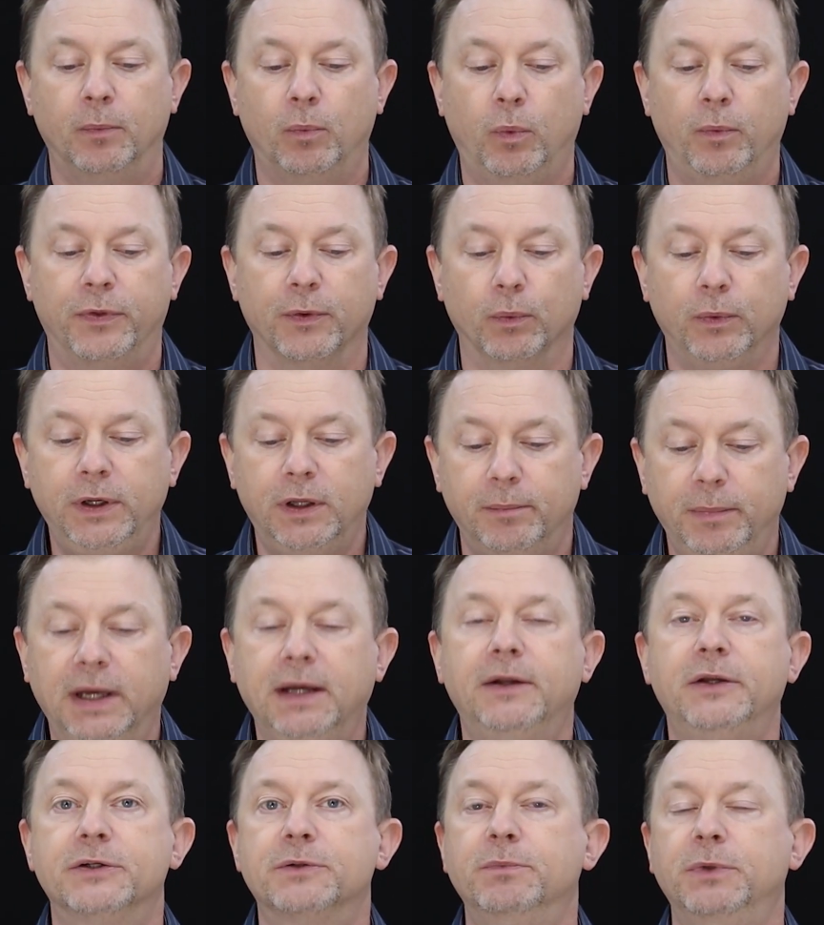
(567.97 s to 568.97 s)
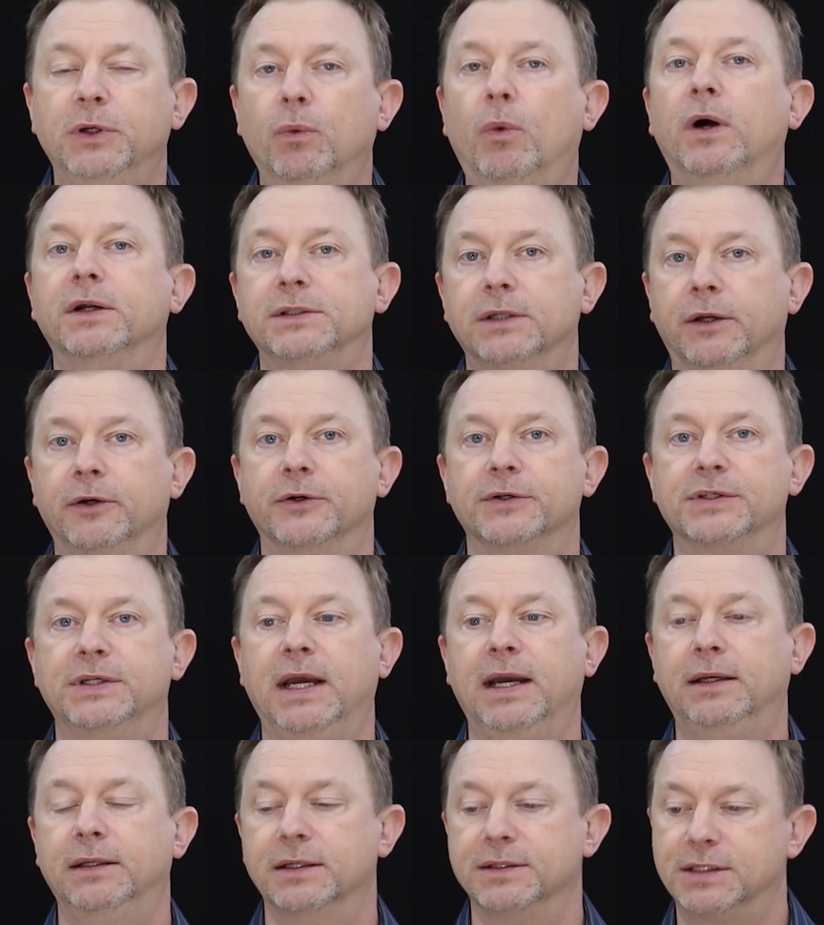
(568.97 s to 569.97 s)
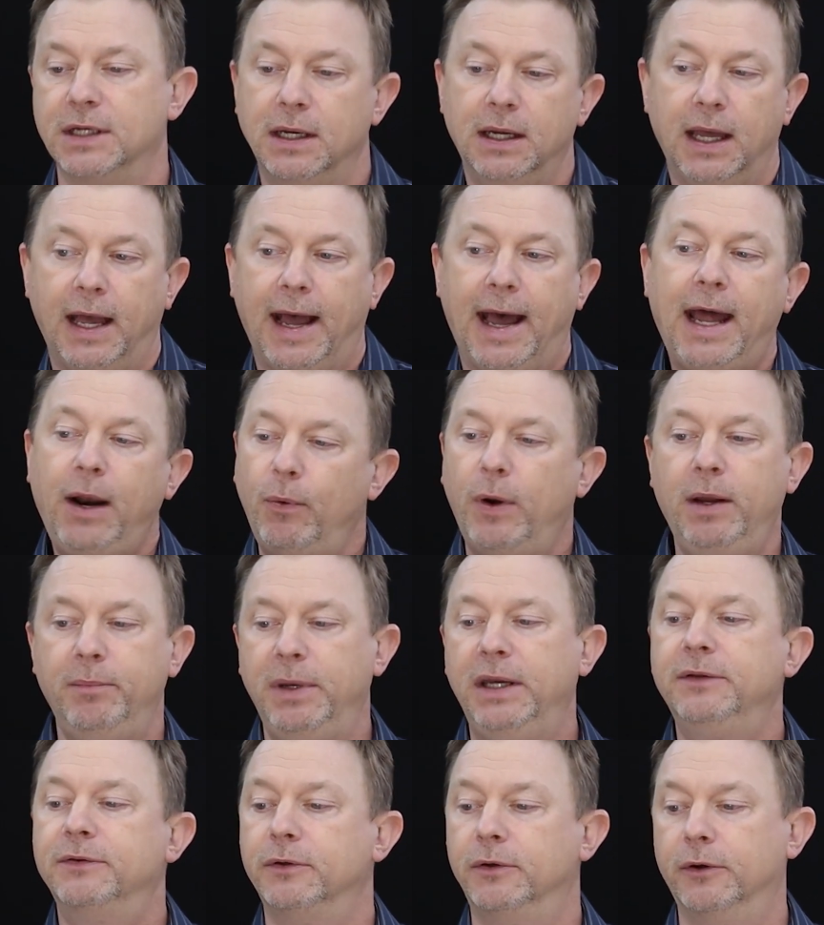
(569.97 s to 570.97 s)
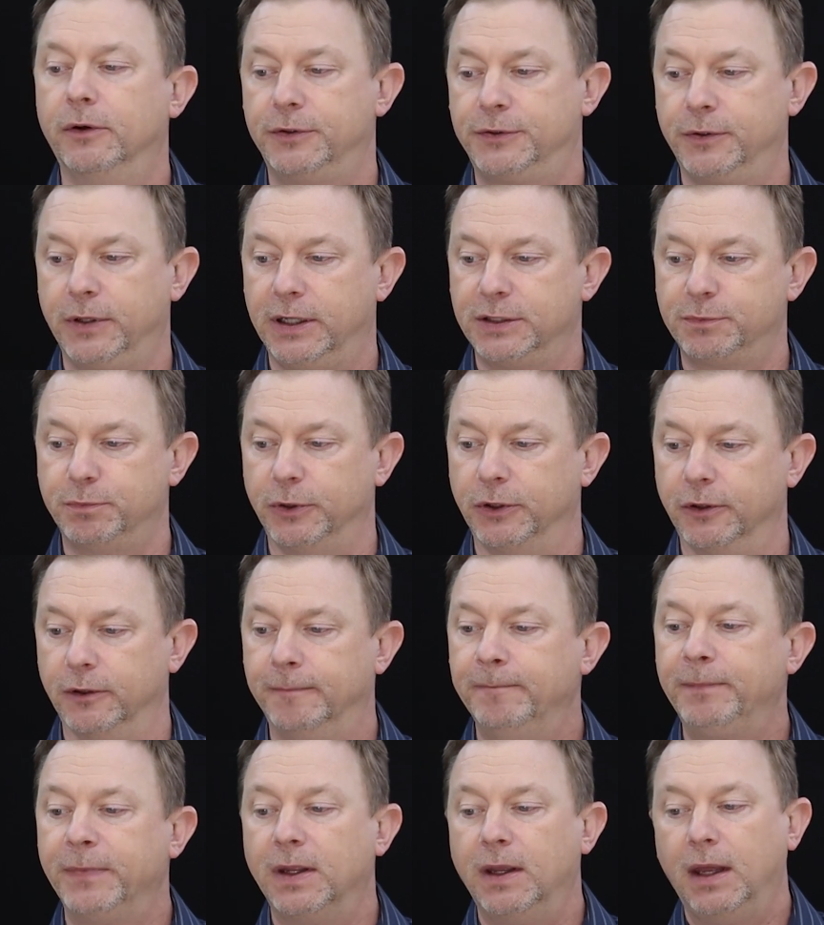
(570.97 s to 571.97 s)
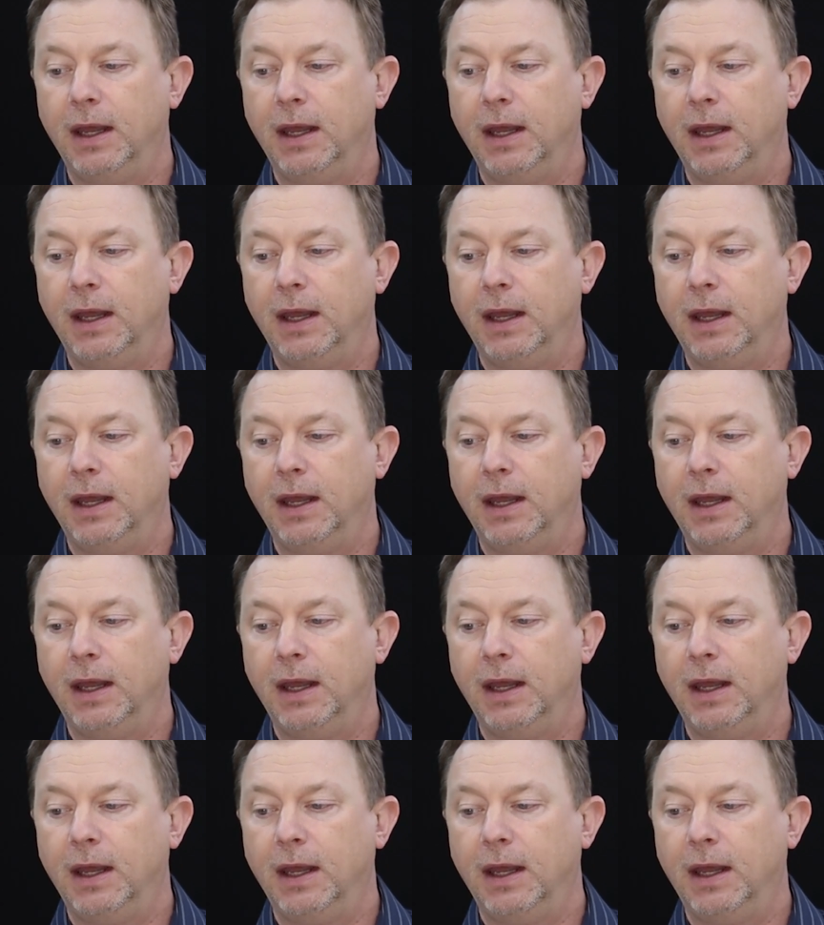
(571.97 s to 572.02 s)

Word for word: The real mechanism you want to understand is, how do I make the neurotransmitter?